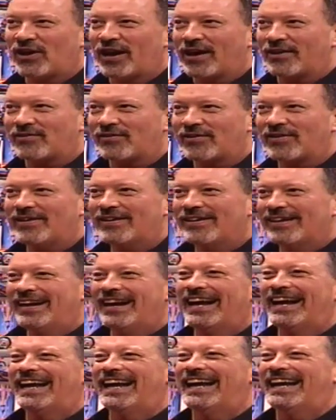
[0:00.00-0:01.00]
chest.
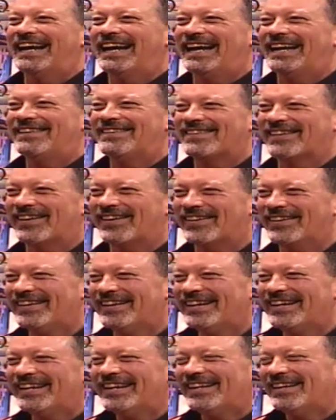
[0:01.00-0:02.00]

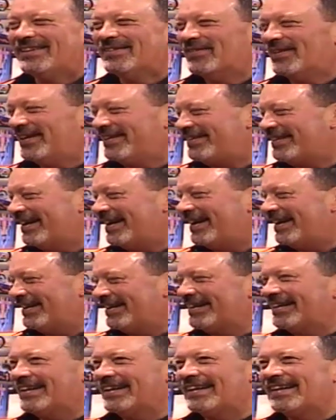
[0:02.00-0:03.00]
So,
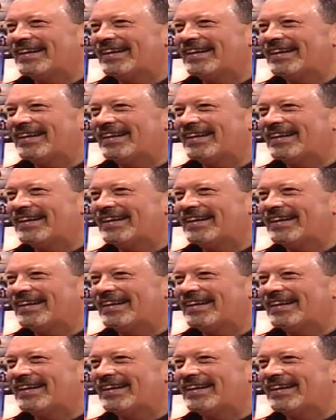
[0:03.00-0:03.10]
but